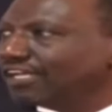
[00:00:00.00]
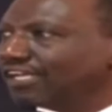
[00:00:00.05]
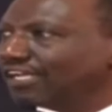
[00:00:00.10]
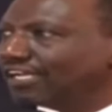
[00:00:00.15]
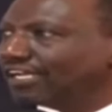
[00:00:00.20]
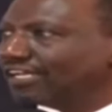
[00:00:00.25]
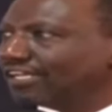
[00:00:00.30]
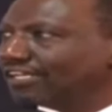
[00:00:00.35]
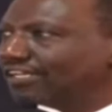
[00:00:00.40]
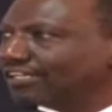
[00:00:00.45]

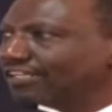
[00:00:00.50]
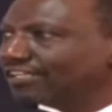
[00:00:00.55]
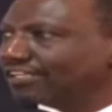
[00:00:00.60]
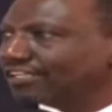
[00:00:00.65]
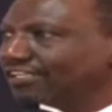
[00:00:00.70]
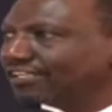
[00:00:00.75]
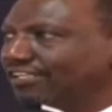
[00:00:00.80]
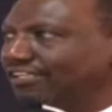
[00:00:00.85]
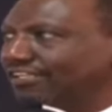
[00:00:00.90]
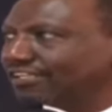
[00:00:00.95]

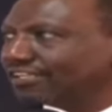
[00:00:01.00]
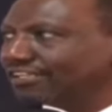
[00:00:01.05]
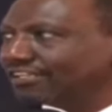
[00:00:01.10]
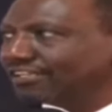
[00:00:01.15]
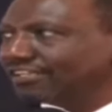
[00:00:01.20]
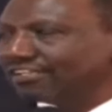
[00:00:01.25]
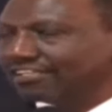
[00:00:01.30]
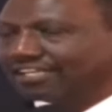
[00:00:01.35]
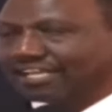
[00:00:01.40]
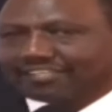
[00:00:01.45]
And
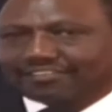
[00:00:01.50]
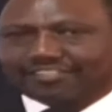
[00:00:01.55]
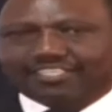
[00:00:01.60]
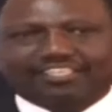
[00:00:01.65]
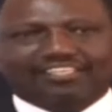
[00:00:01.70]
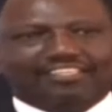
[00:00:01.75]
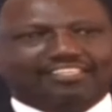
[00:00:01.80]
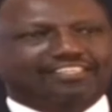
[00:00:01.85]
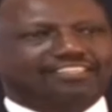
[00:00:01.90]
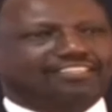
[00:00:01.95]
I
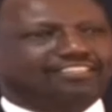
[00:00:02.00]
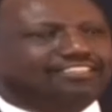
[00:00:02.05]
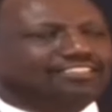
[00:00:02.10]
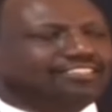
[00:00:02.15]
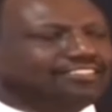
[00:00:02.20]
think